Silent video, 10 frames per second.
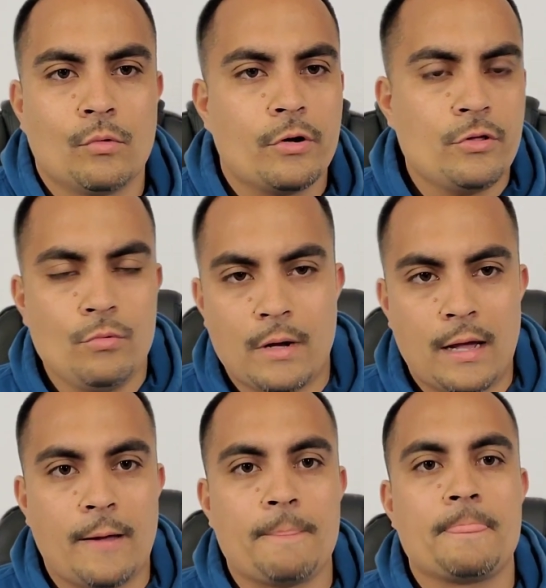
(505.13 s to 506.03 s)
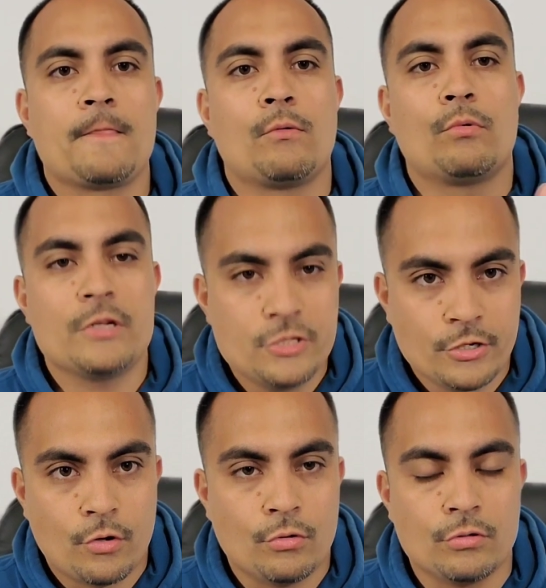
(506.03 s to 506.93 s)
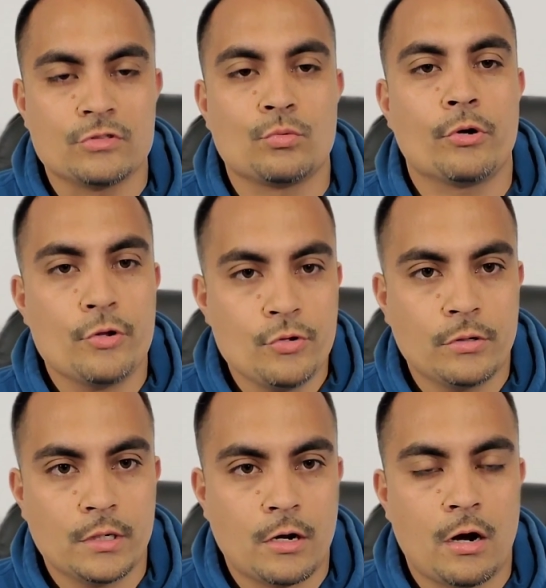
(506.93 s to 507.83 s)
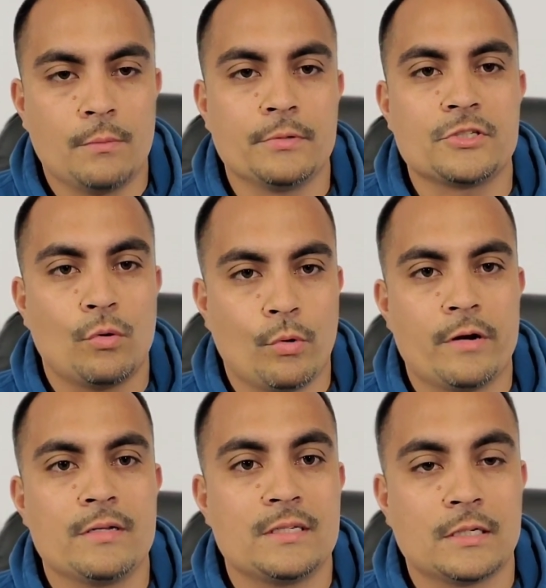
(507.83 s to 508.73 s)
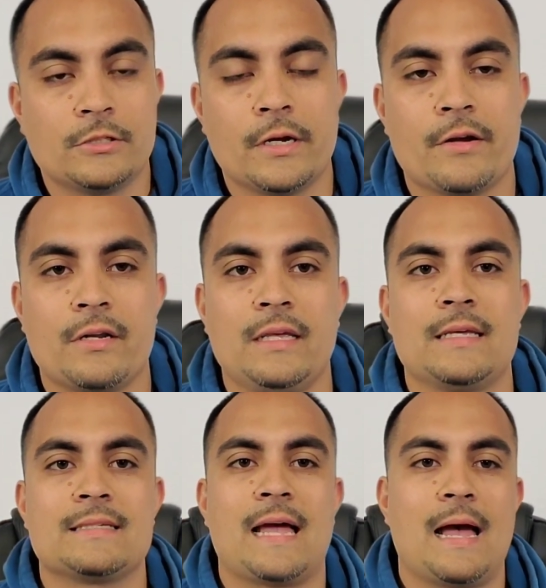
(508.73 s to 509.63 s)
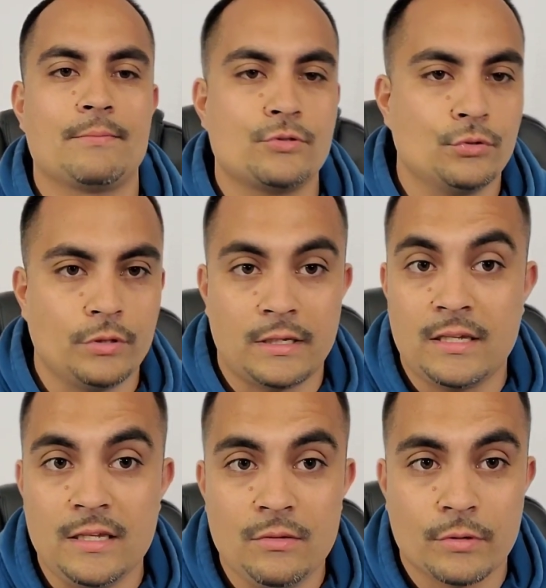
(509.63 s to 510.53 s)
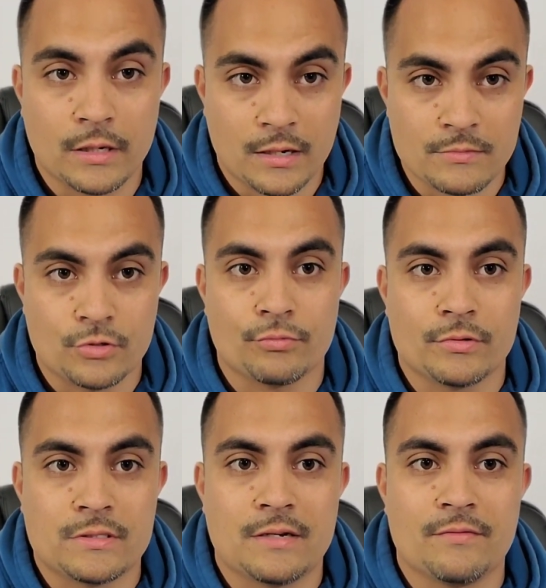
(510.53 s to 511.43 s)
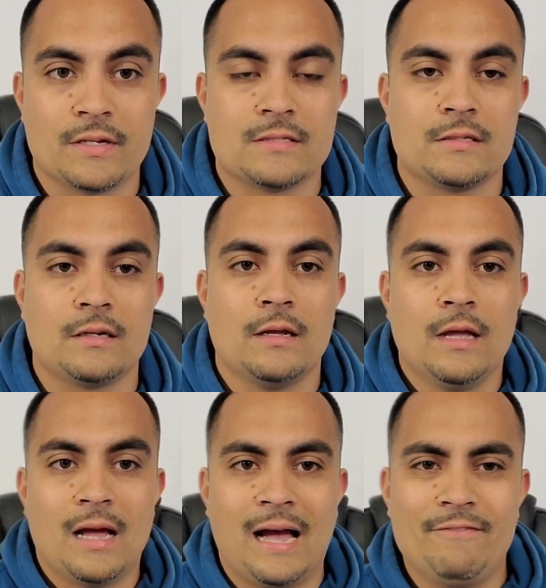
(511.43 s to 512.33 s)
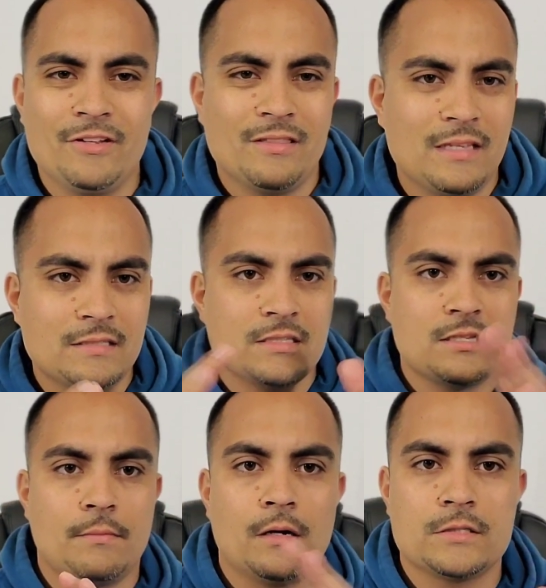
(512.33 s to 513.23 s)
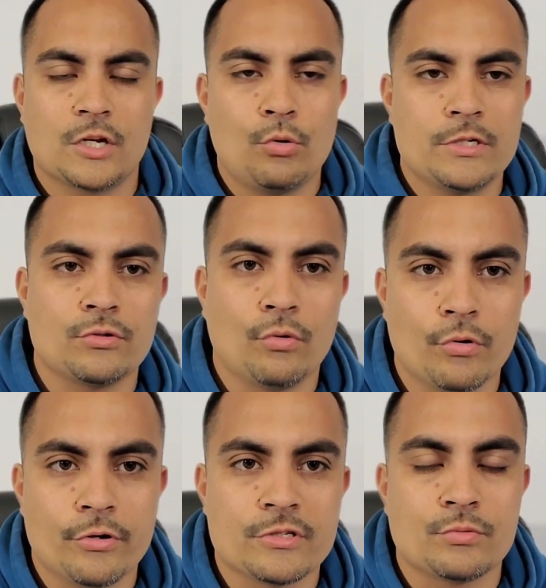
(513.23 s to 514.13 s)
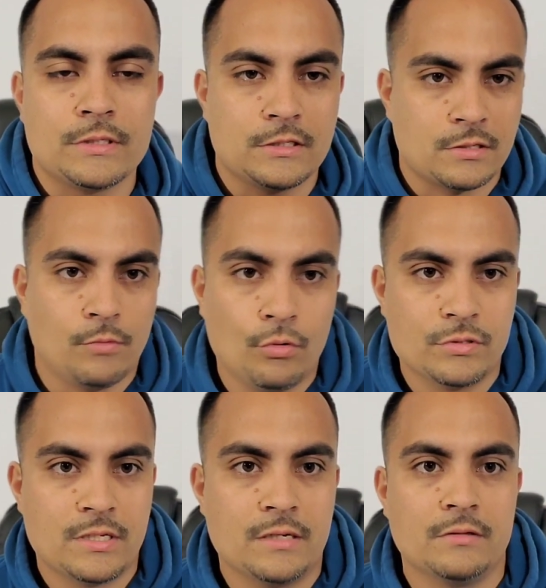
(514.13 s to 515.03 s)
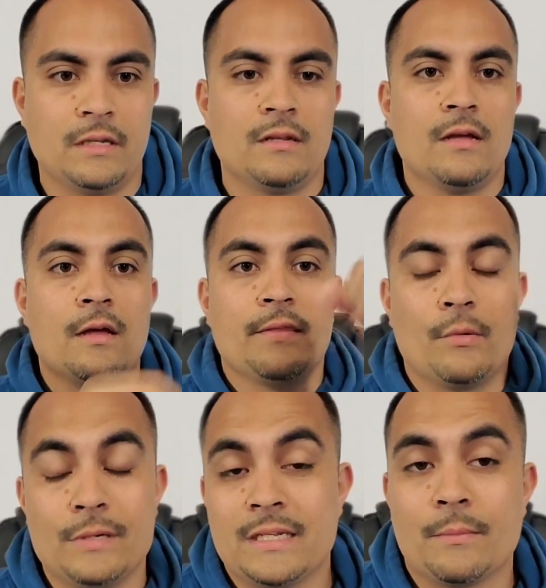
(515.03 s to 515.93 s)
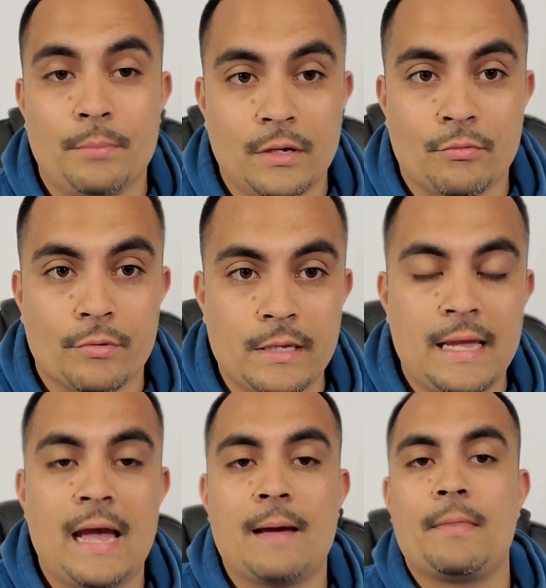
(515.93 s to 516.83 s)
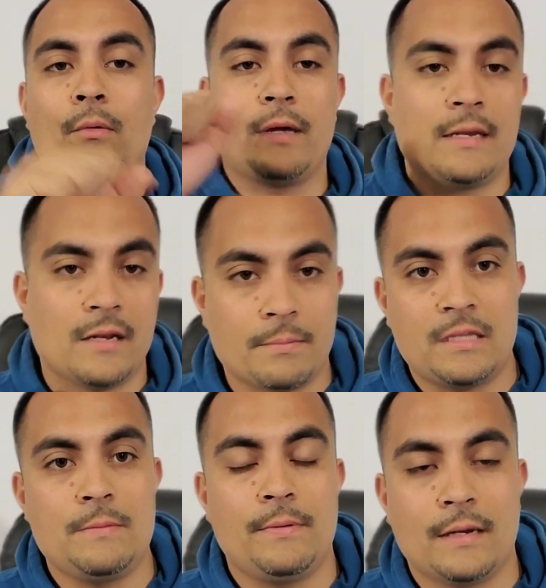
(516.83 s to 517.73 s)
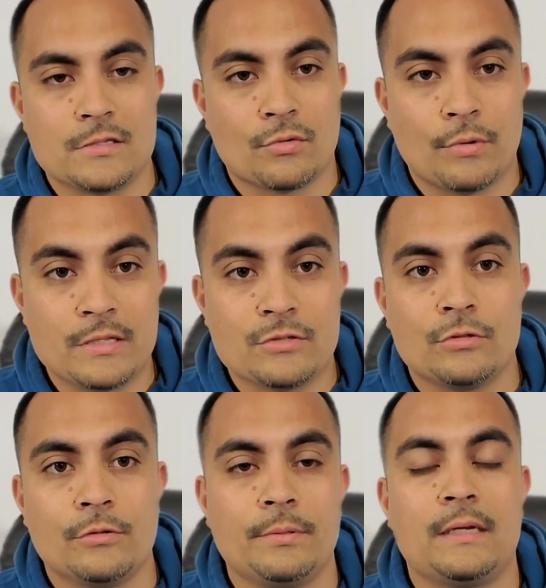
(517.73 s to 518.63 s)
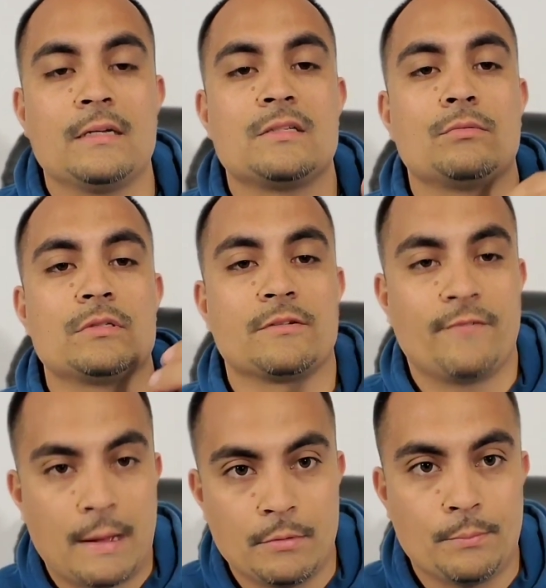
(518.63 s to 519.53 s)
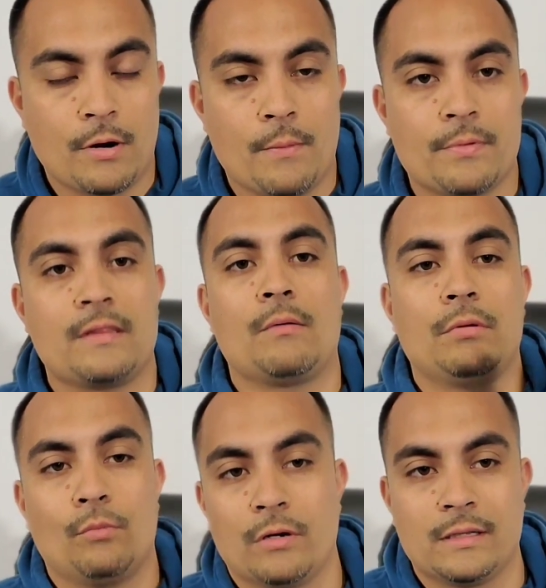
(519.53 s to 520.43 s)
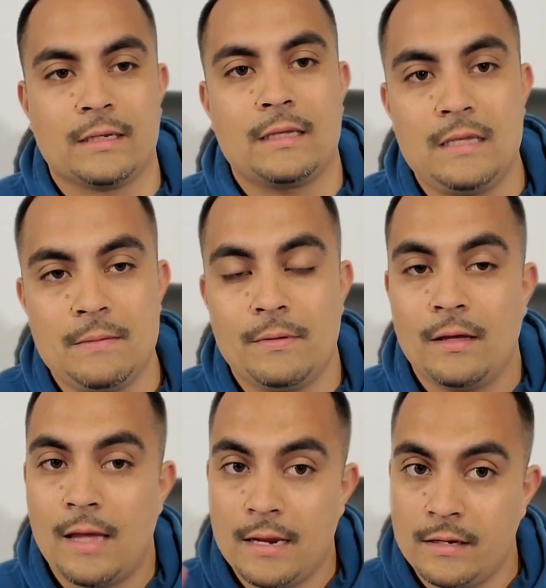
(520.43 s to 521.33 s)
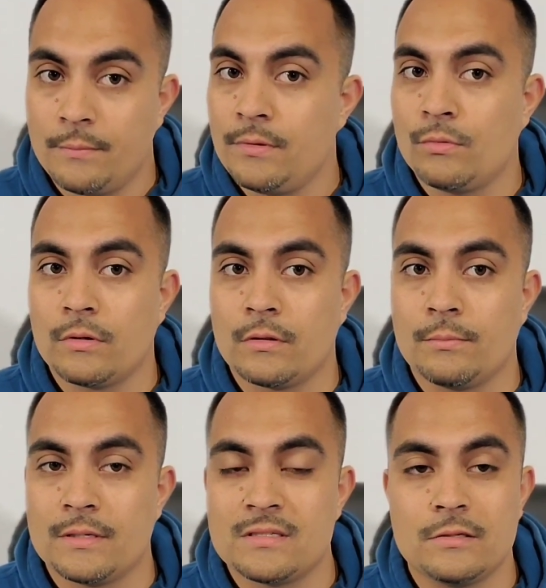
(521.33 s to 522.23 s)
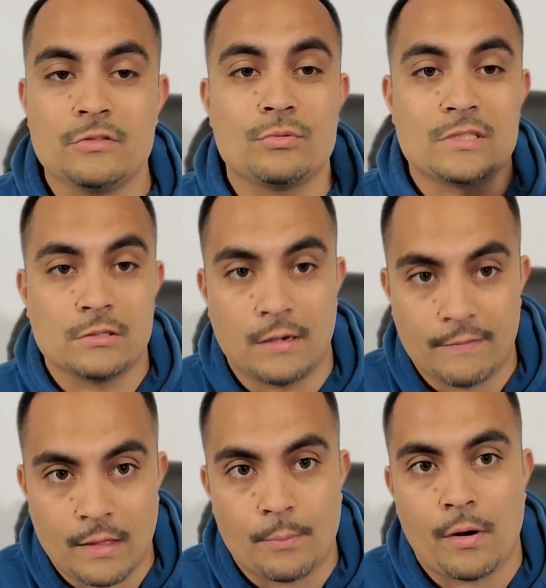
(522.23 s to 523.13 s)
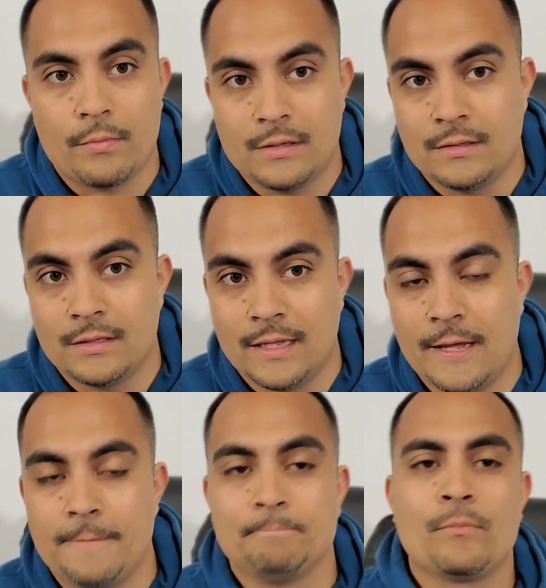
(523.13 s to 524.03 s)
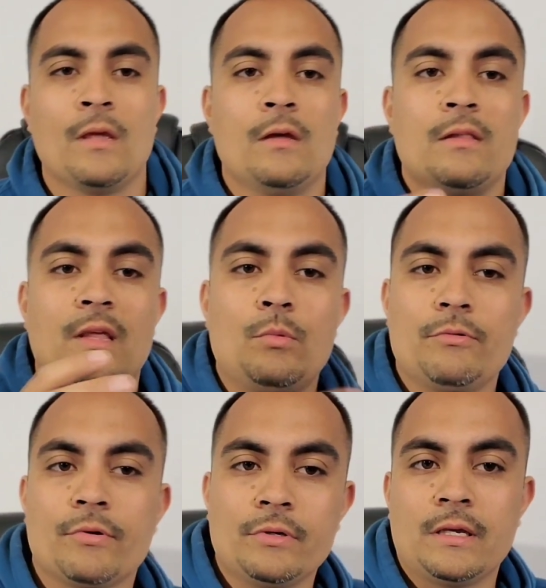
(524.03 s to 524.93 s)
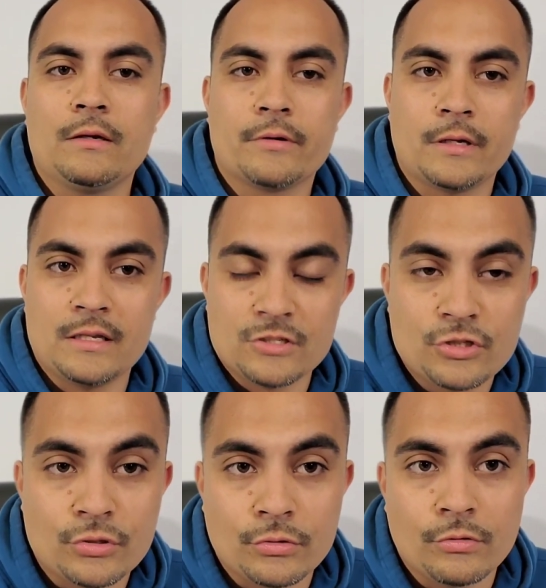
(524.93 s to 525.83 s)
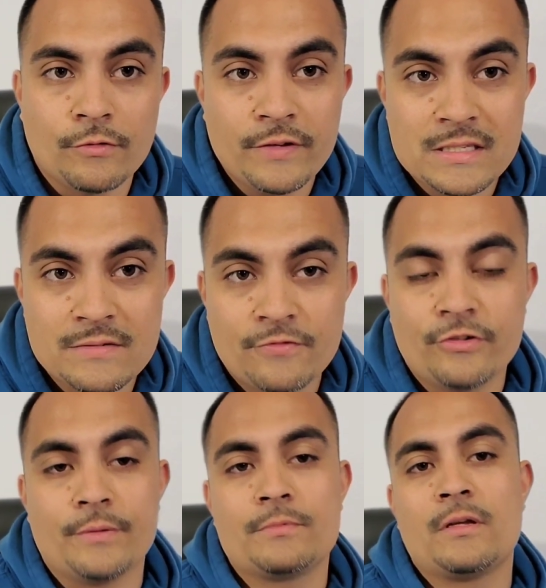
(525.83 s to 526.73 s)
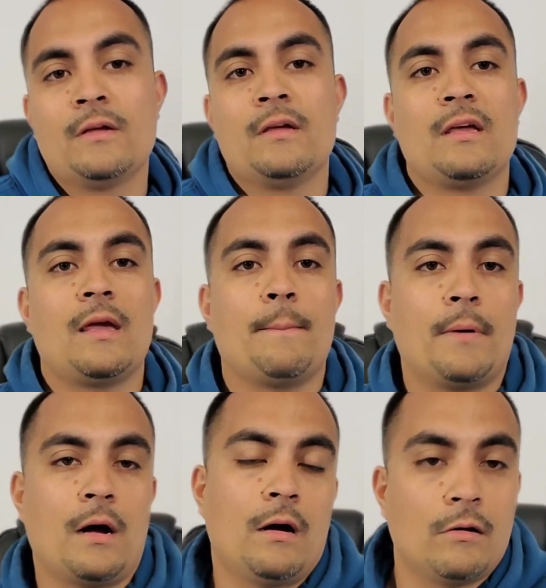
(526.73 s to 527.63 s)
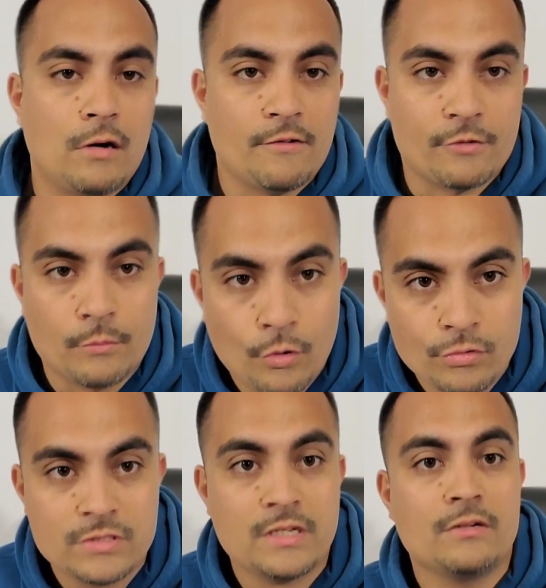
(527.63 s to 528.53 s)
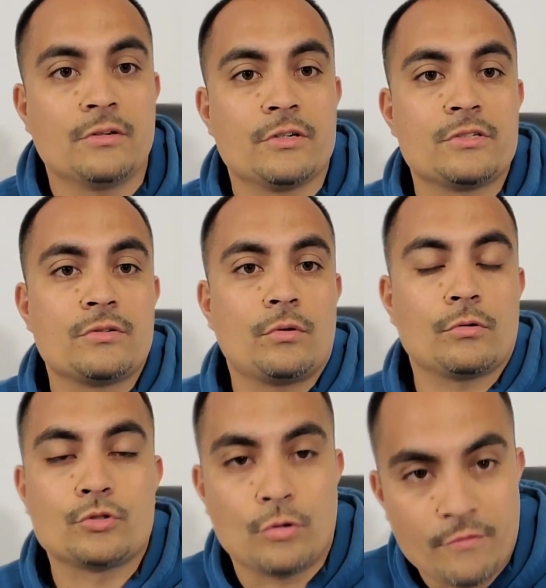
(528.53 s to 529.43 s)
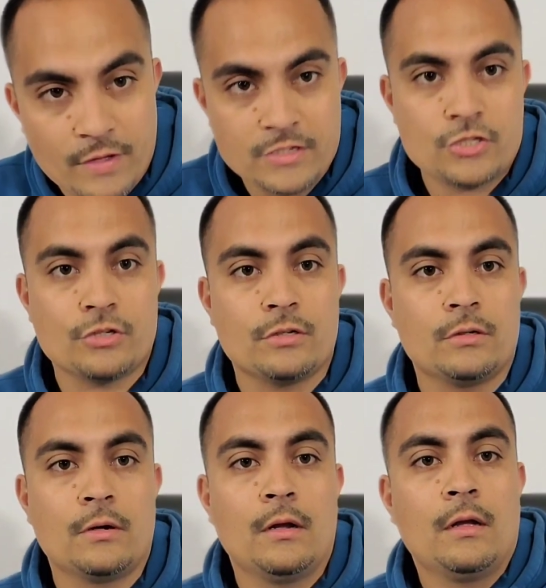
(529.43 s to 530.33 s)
are you at, what is your goals, what are you looking to accomplish. Awareness and clarity is absolutely key when it comes to real estate investing. I've done things in some unsequential orders. We did some wholesaling, then we did a big rehab that we ended up keeping as a rental because it was a family property that we wanted to keep. Ended up being one of the best deals. We still have that property today. Then we really geared into fix and flipped and bought a lot from wholesalers or joint venture